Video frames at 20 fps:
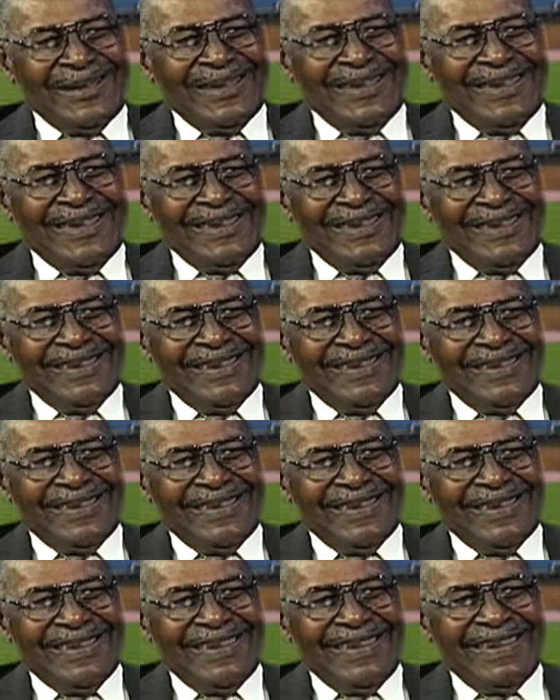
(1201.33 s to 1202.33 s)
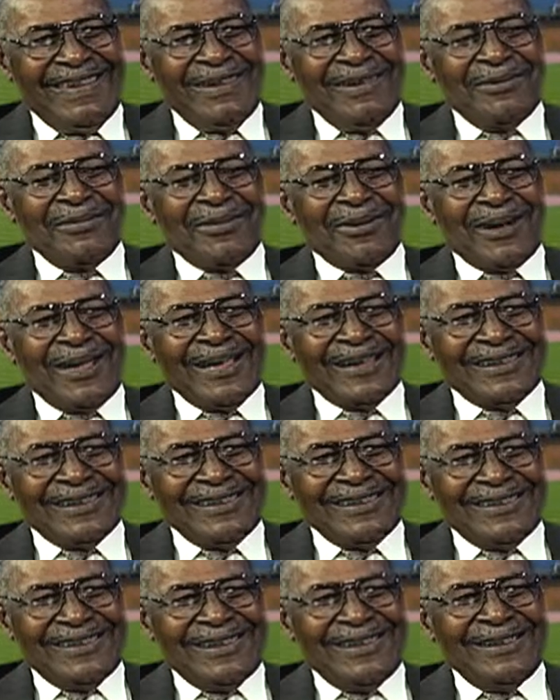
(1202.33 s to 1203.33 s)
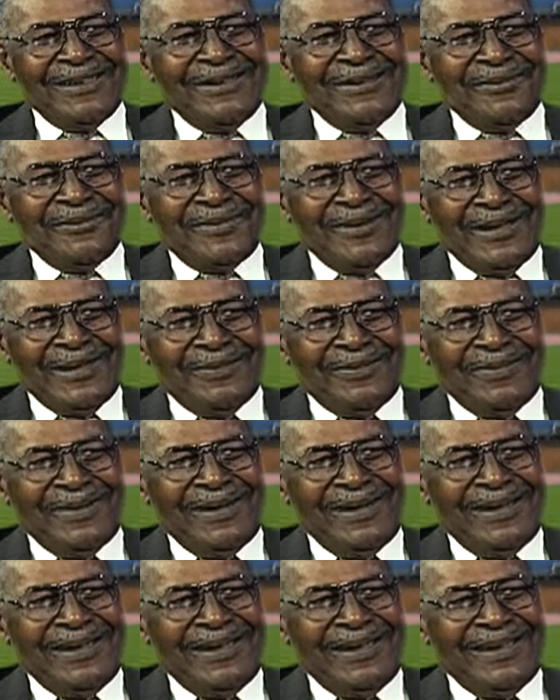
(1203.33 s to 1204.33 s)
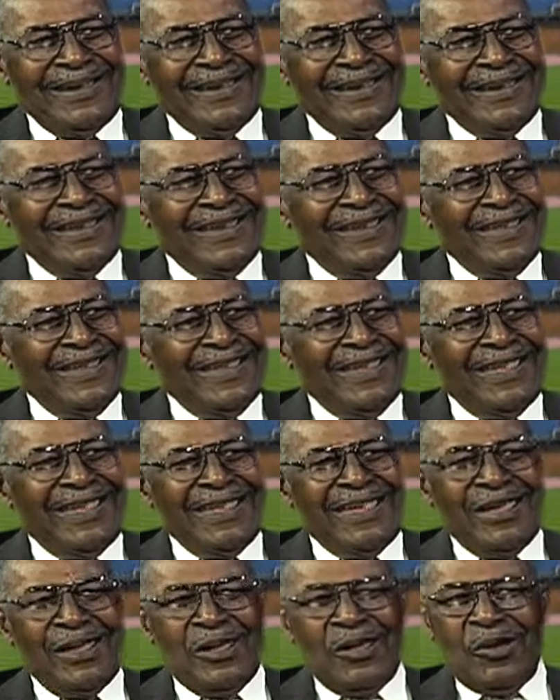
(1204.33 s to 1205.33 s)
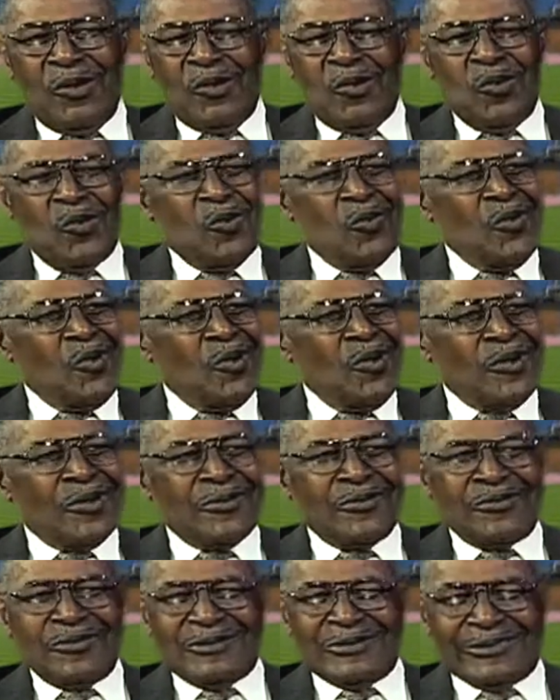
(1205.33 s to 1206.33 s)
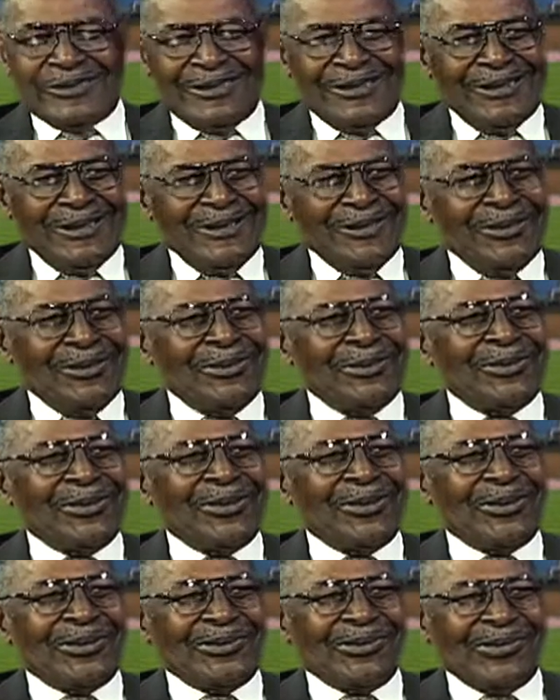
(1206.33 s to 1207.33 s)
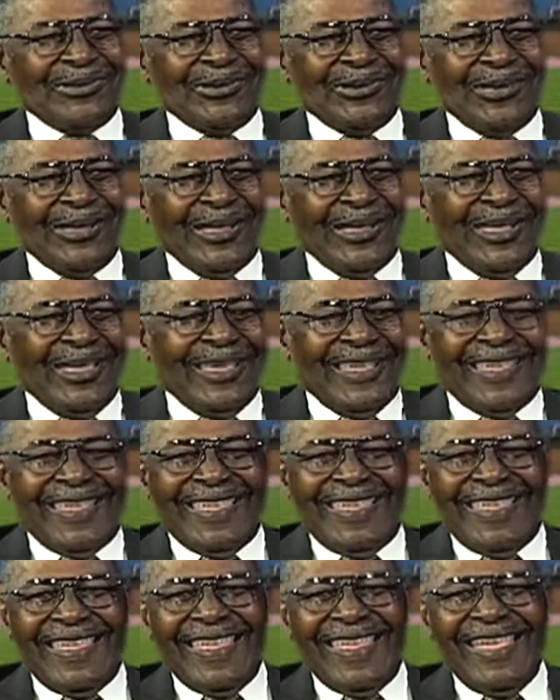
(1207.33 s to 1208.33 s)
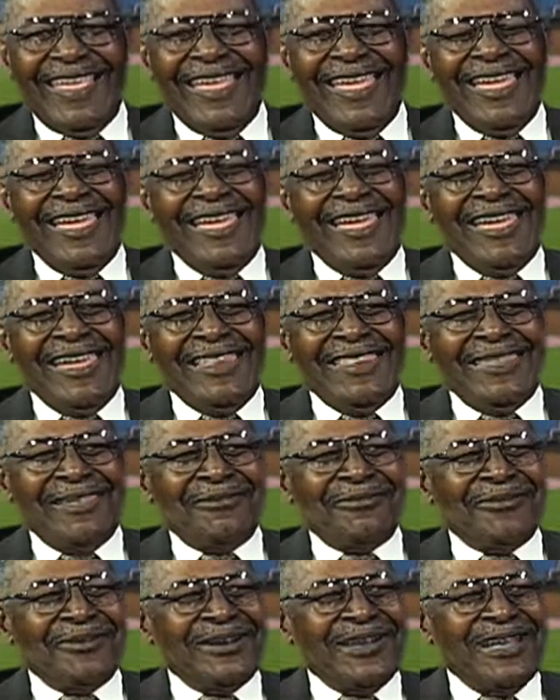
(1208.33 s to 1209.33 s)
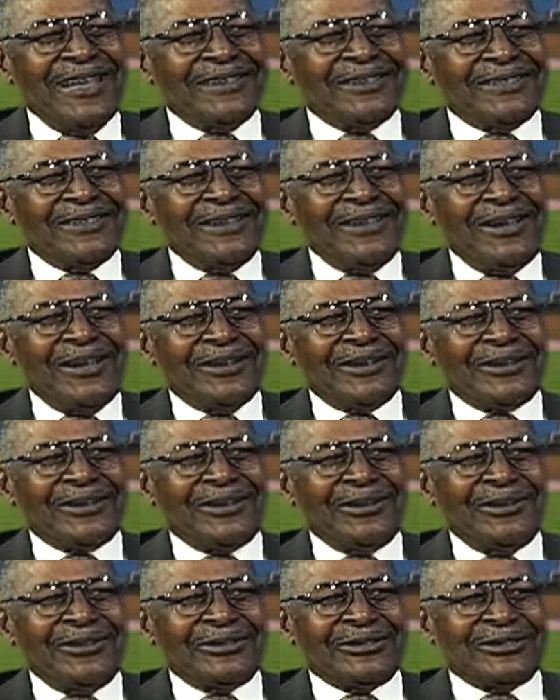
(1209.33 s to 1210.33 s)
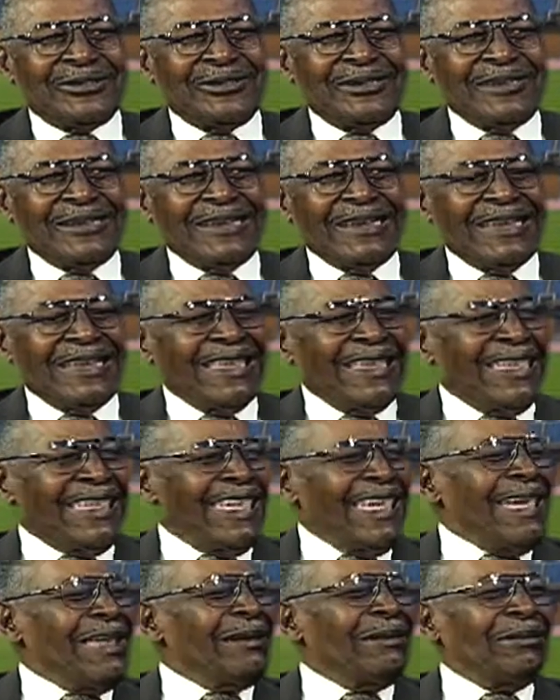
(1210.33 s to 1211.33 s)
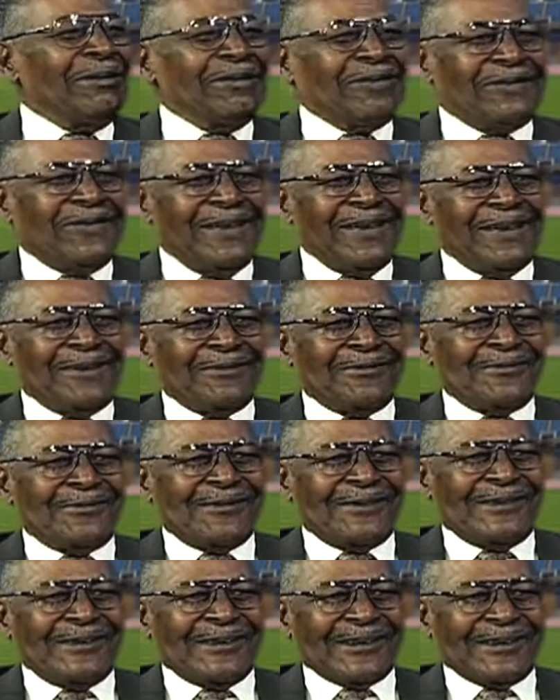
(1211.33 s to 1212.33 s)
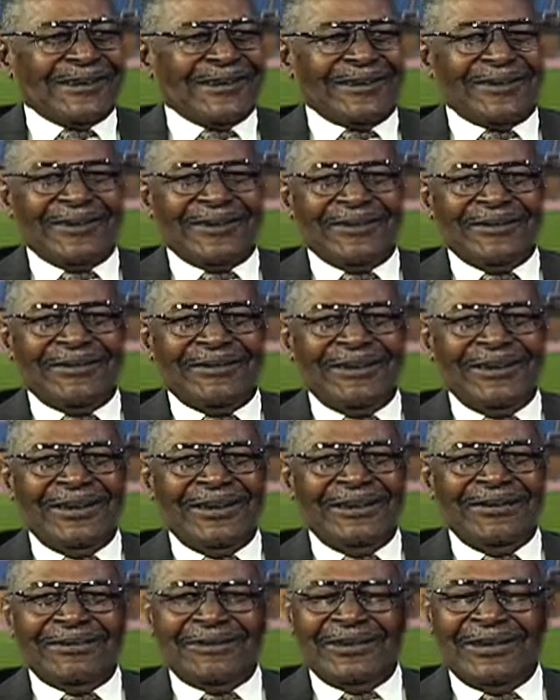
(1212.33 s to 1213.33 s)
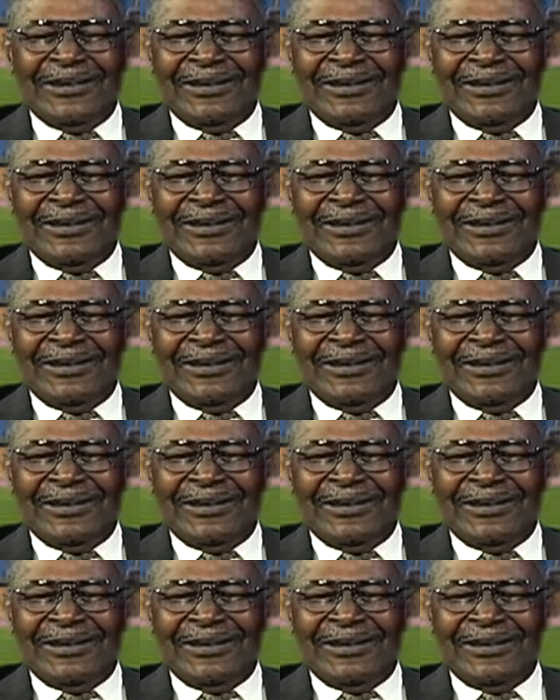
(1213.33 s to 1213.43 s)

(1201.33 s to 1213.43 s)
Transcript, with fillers: days, but I can tell you about mine. Mm-hmm. Water was a no-no. and then when I started coaching, get off that water. Right. We, we